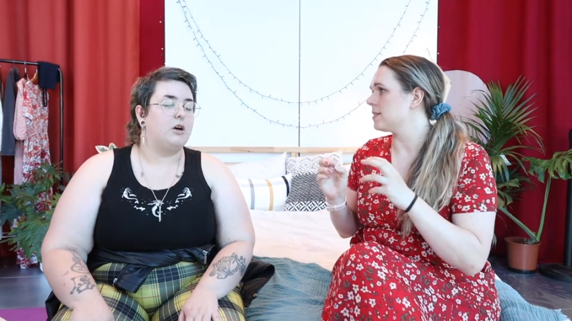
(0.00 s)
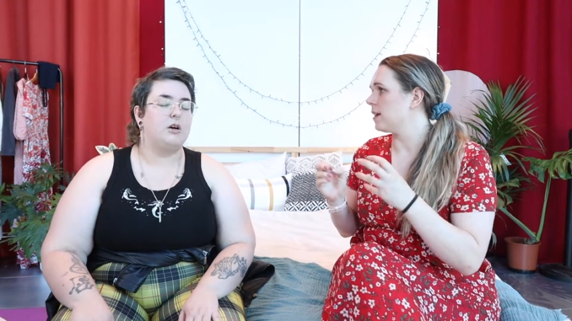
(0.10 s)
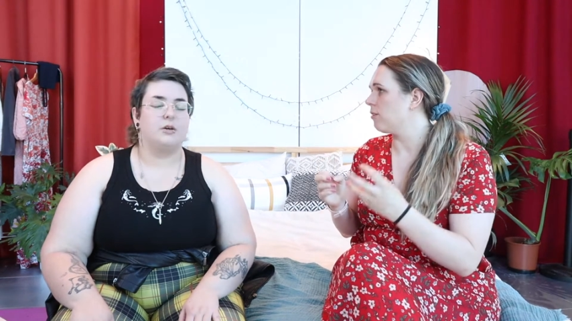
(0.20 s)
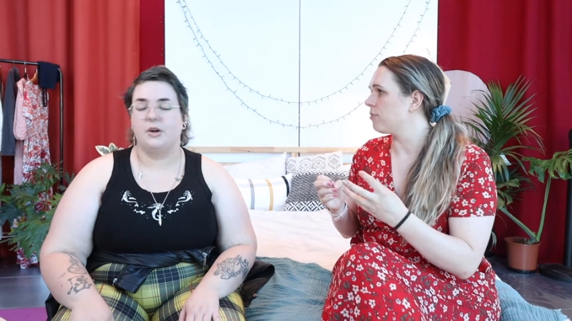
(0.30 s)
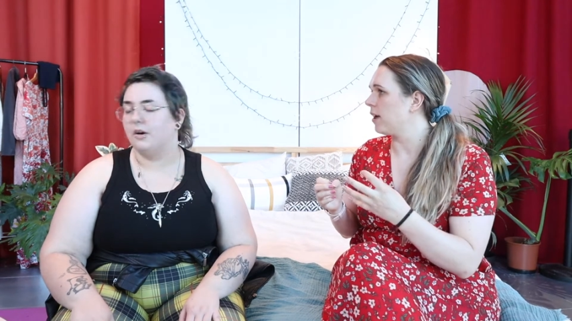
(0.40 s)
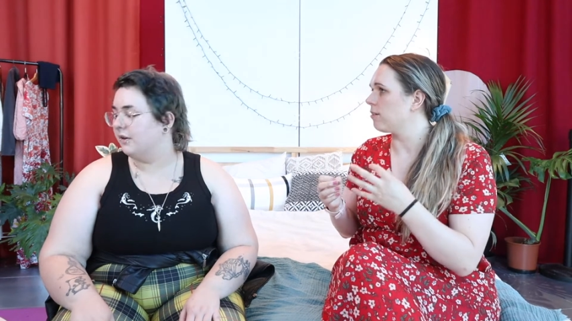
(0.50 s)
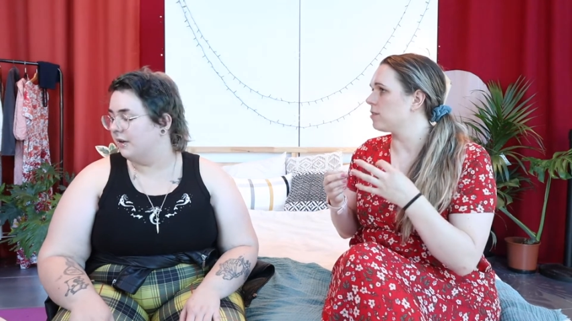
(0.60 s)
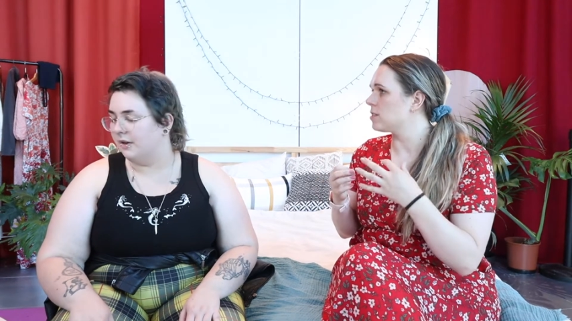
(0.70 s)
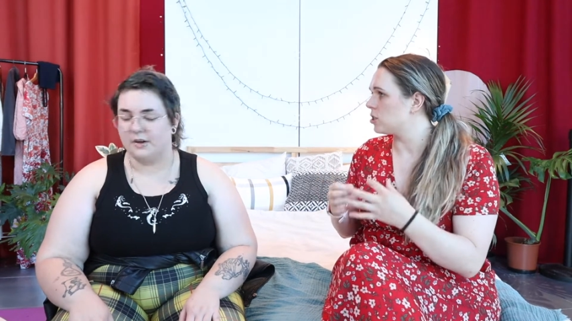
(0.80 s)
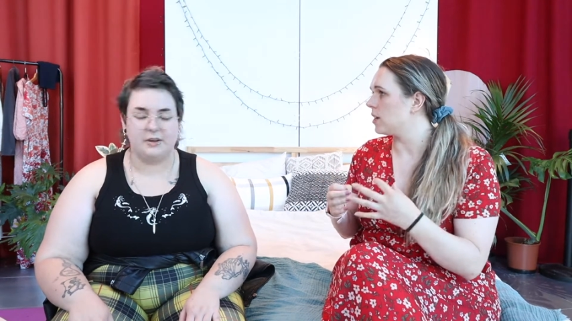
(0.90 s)
Speaker 1: Oh, self-care
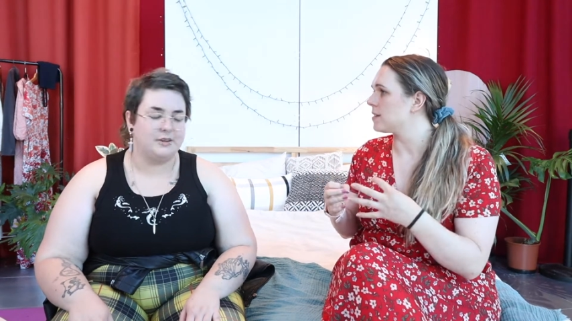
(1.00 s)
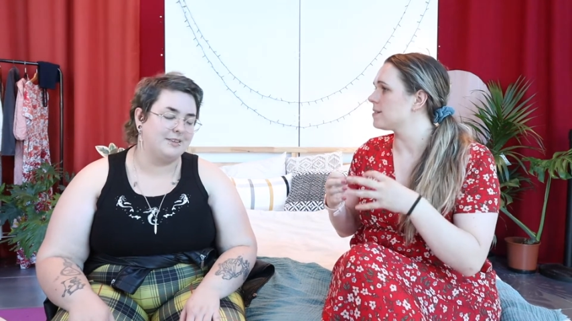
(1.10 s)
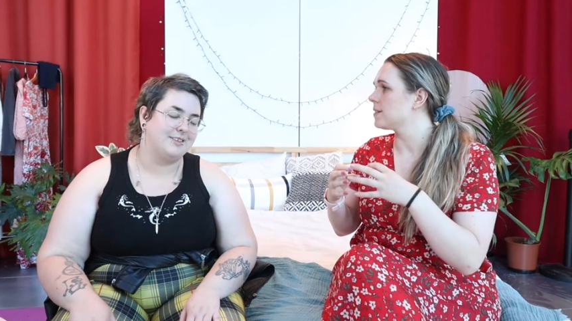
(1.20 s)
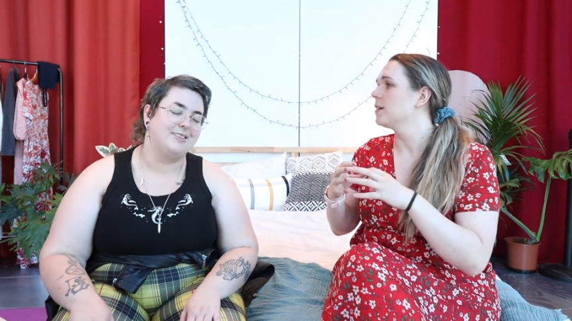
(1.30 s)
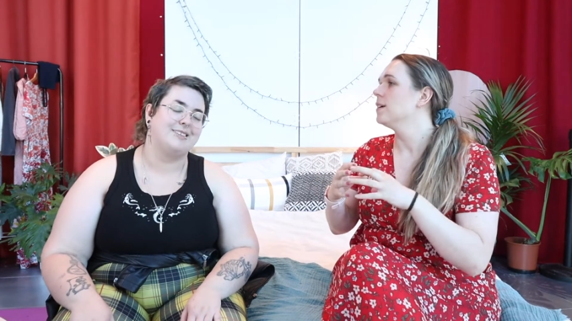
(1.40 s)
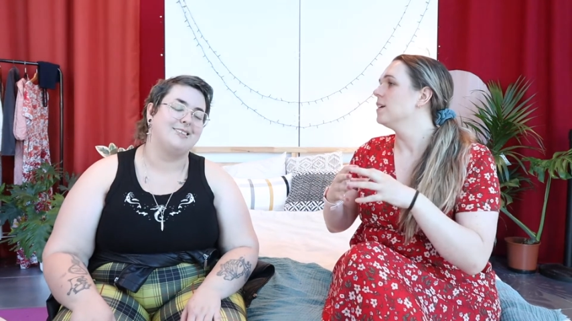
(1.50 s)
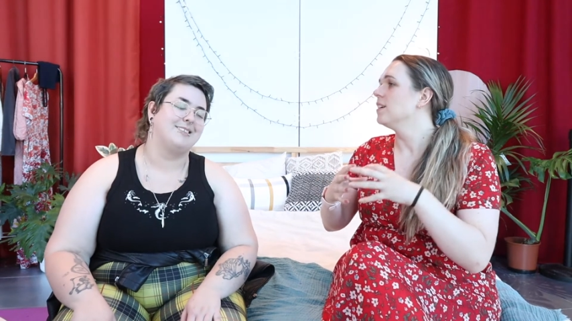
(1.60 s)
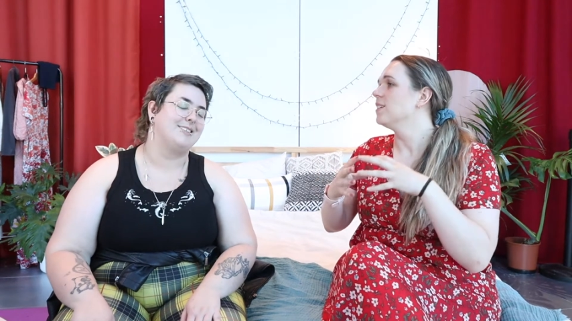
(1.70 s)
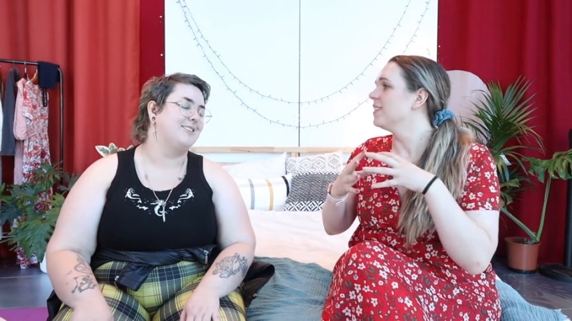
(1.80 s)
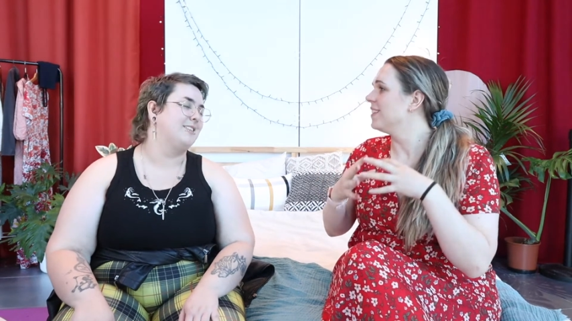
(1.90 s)
is just
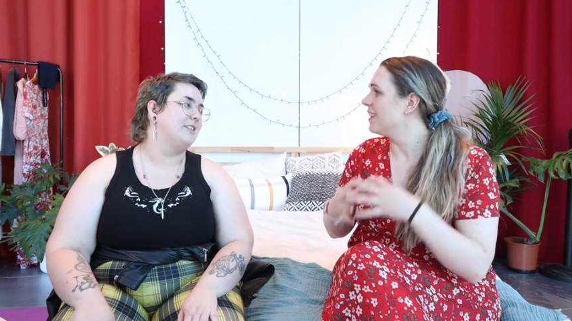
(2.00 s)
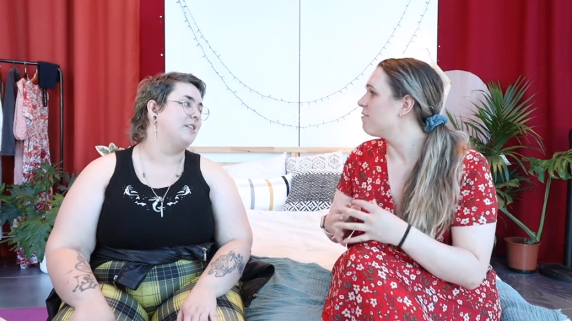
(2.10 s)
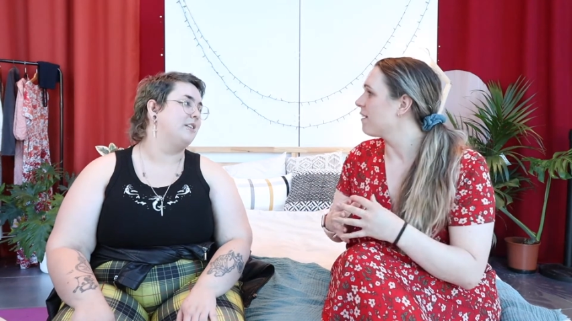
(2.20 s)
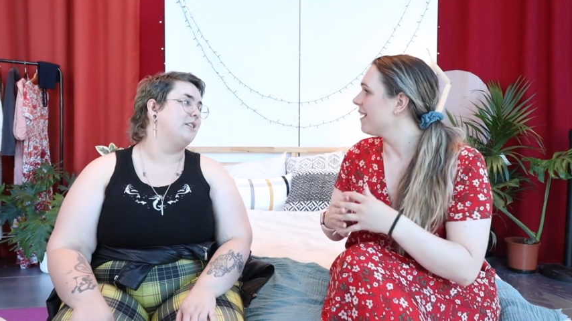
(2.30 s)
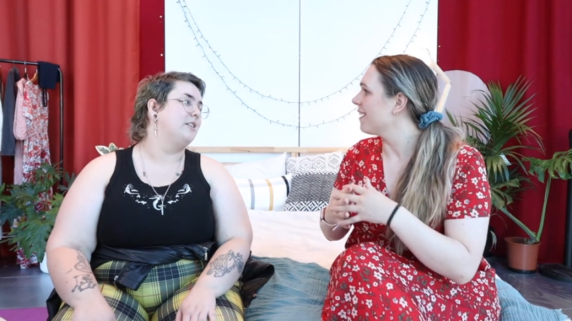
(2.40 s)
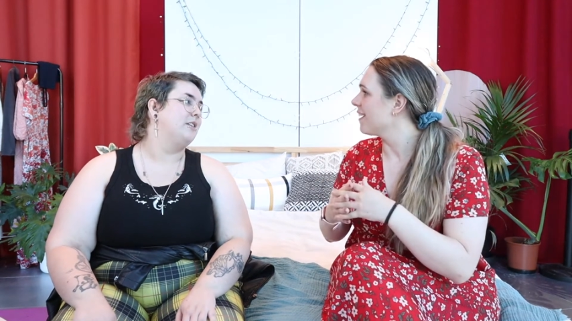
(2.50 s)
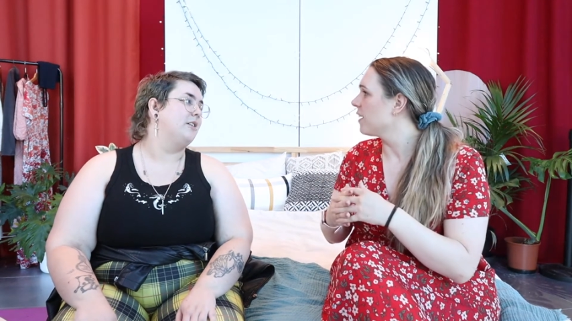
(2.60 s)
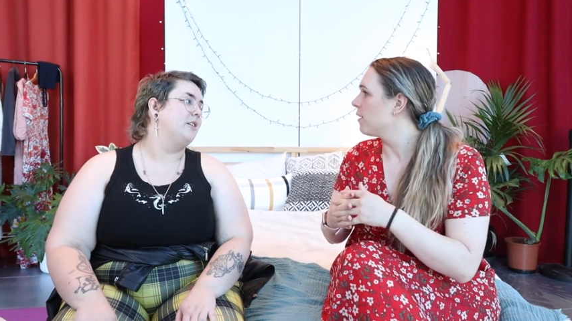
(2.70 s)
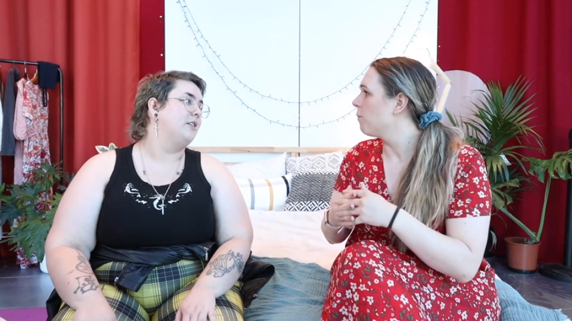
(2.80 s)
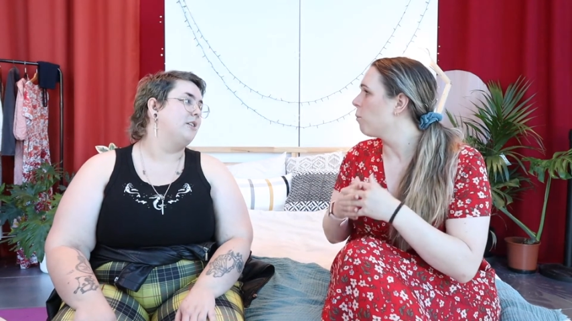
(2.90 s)

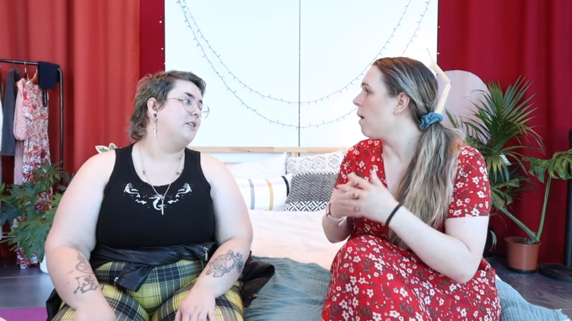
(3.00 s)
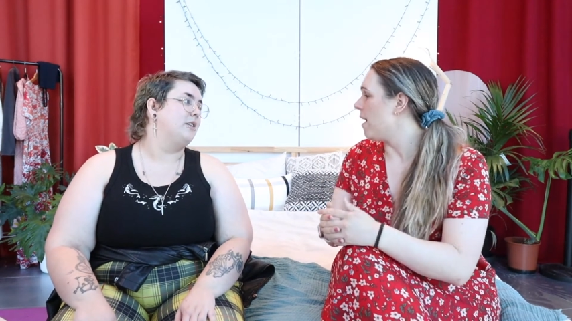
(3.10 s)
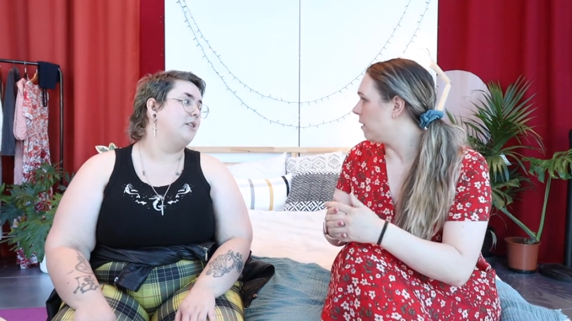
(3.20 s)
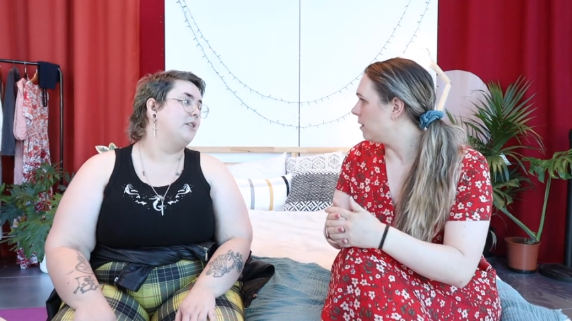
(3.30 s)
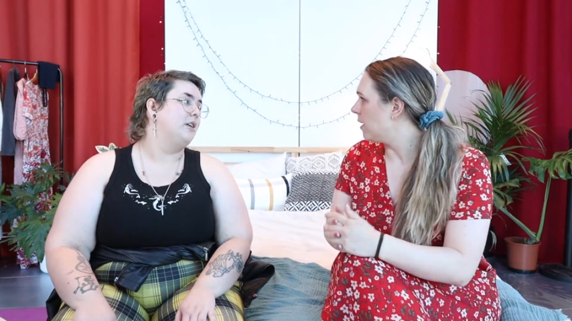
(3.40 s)
living well,